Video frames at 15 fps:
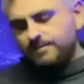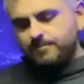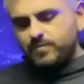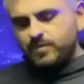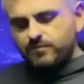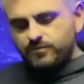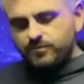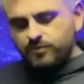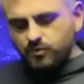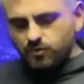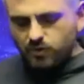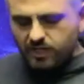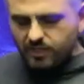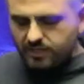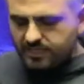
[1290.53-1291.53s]
A
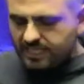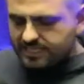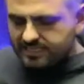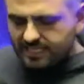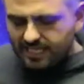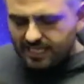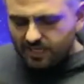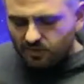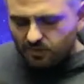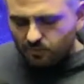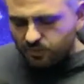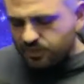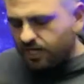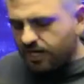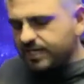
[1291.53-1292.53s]
few days later,
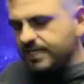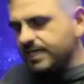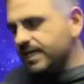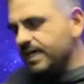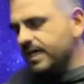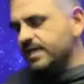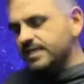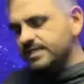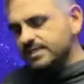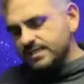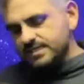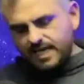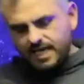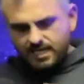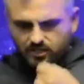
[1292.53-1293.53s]
we're talking again. He
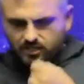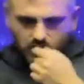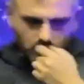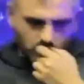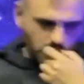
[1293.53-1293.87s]
says, hey, you know,